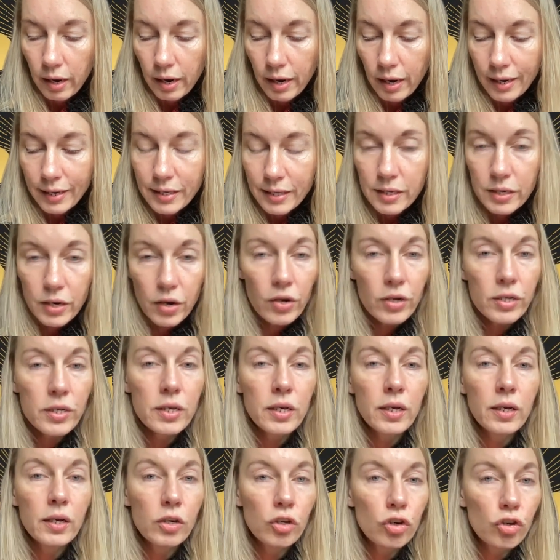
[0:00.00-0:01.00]

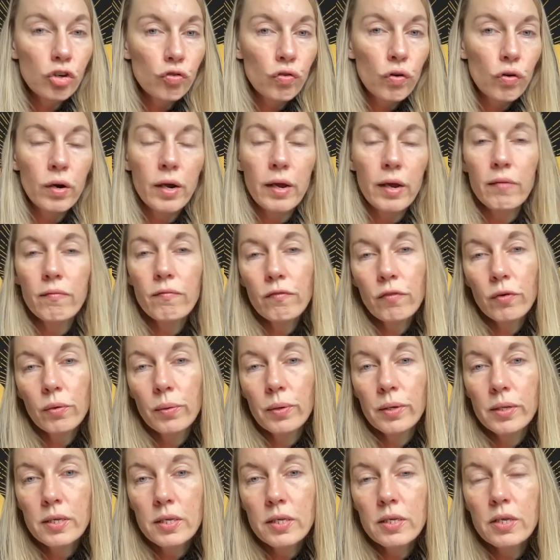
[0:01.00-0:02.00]
exerting strong
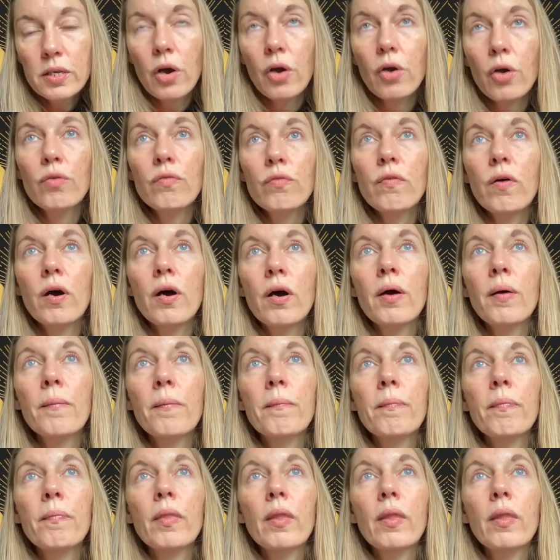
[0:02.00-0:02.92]
influence over